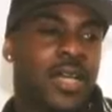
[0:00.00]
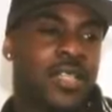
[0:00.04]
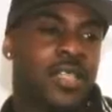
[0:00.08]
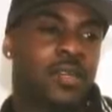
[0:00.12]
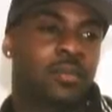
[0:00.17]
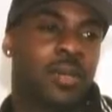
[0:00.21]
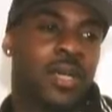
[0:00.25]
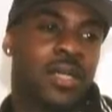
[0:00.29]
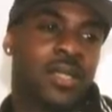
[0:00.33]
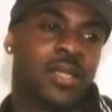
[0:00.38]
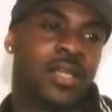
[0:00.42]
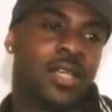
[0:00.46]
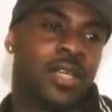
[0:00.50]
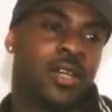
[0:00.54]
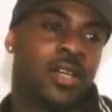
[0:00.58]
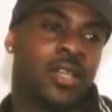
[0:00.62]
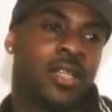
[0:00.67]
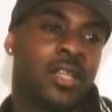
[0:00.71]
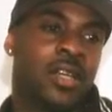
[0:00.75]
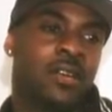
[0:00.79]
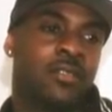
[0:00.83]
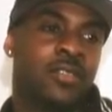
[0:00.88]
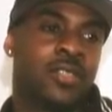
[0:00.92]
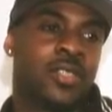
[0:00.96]
I did my thing
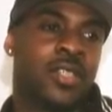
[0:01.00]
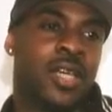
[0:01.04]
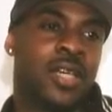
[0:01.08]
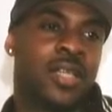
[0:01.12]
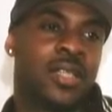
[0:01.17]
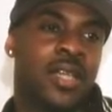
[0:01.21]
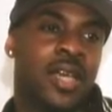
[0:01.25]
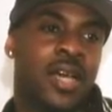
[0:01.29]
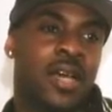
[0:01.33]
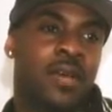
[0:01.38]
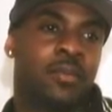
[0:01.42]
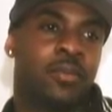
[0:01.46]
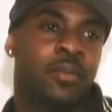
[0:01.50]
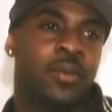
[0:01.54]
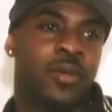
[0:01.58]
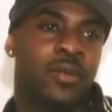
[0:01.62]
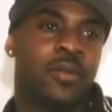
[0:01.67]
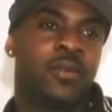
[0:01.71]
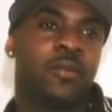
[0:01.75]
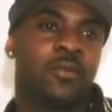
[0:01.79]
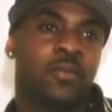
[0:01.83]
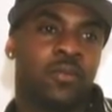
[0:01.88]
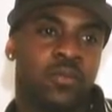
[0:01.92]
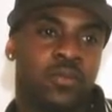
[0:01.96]
on levels like that,
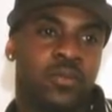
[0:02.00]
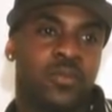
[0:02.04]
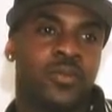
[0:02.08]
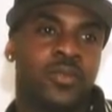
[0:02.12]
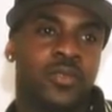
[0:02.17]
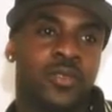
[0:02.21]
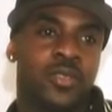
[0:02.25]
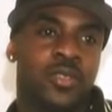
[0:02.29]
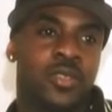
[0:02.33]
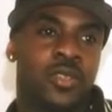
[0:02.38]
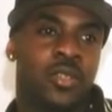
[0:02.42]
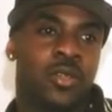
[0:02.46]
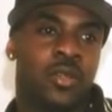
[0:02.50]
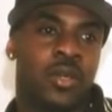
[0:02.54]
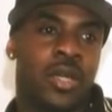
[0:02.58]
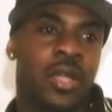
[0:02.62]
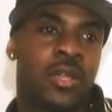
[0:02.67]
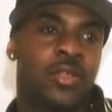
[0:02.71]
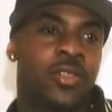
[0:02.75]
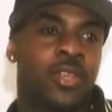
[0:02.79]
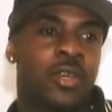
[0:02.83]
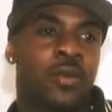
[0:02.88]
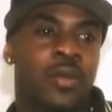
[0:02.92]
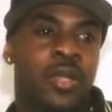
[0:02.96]
but, you know, and
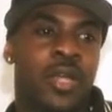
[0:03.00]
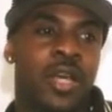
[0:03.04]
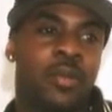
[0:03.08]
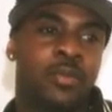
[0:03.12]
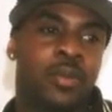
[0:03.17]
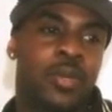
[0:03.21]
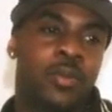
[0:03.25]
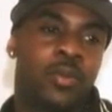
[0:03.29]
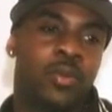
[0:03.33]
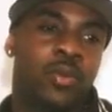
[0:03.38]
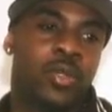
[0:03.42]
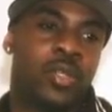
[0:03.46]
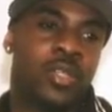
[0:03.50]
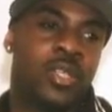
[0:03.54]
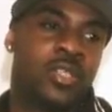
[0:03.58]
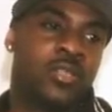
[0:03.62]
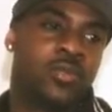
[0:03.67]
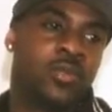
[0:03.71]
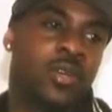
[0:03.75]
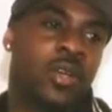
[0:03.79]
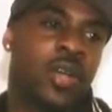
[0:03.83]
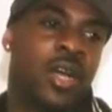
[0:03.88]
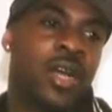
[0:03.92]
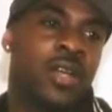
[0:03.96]
I think a lot of people will
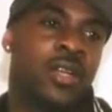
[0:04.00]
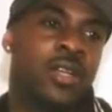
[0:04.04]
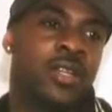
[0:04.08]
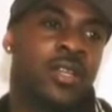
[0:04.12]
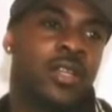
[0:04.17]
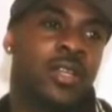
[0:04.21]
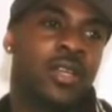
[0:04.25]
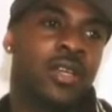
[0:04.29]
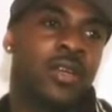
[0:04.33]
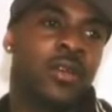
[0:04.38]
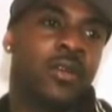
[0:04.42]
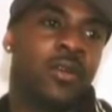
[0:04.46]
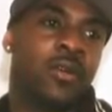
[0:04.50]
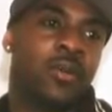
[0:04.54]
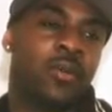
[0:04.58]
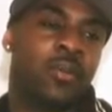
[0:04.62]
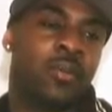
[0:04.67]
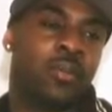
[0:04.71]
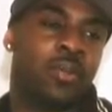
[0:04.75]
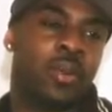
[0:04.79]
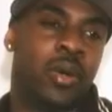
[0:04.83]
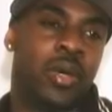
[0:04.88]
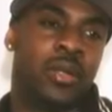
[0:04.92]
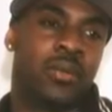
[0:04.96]
disregard it,
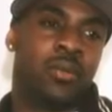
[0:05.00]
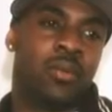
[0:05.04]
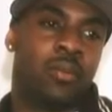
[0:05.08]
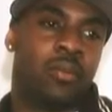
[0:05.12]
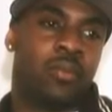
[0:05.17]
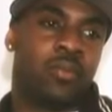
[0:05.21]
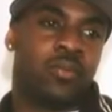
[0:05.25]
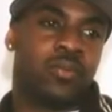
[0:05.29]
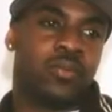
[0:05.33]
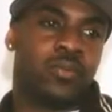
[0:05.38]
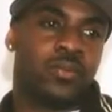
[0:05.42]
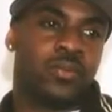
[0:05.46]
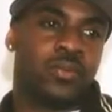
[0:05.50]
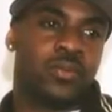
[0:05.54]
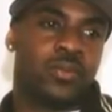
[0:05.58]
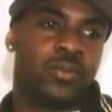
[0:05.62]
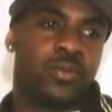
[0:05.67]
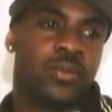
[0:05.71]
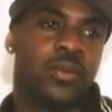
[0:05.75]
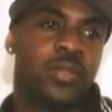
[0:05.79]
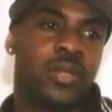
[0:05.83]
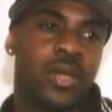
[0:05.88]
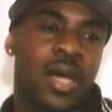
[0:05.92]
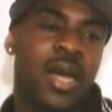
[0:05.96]
but
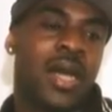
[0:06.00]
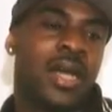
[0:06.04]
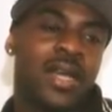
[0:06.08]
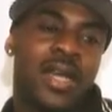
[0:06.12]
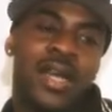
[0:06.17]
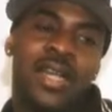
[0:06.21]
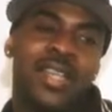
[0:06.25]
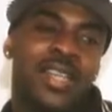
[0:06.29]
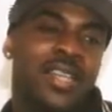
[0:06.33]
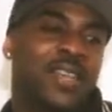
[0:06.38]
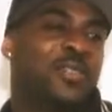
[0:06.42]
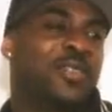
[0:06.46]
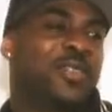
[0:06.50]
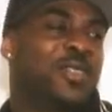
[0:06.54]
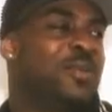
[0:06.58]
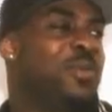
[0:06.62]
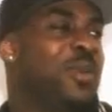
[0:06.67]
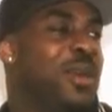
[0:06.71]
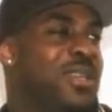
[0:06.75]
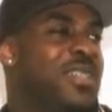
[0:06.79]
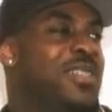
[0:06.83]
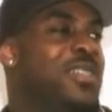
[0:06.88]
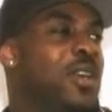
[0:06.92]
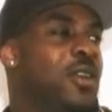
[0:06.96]
I gotta give it to
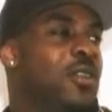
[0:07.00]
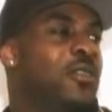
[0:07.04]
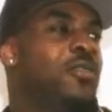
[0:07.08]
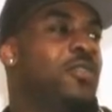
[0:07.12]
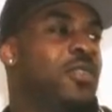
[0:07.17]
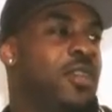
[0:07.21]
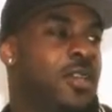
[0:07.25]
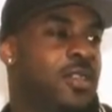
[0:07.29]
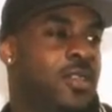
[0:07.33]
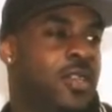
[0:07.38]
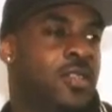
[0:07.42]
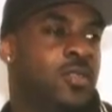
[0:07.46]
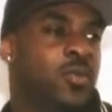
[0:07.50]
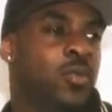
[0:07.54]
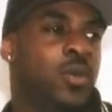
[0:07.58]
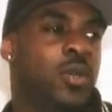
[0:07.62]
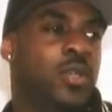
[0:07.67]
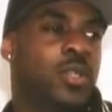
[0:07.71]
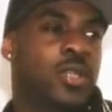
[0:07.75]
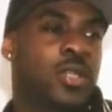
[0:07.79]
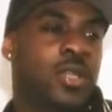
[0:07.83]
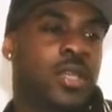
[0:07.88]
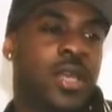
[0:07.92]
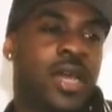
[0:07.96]
myself as
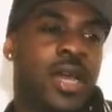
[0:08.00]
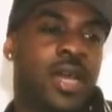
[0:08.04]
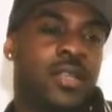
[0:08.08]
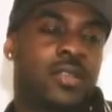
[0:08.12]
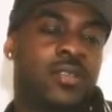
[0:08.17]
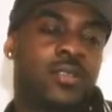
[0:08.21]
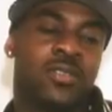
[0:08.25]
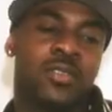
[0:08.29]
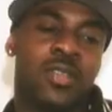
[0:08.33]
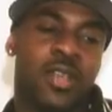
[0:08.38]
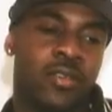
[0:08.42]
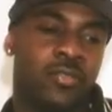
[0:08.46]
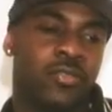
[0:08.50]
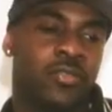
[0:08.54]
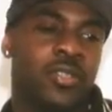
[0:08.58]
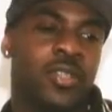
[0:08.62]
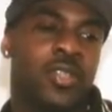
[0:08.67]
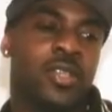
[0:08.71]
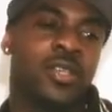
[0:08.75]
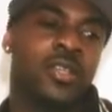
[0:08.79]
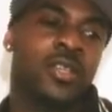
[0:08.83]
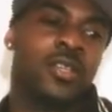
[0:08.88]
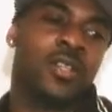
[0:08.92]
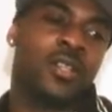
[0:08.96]
one of the cats,
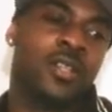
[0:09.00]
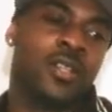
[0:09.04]
definitely.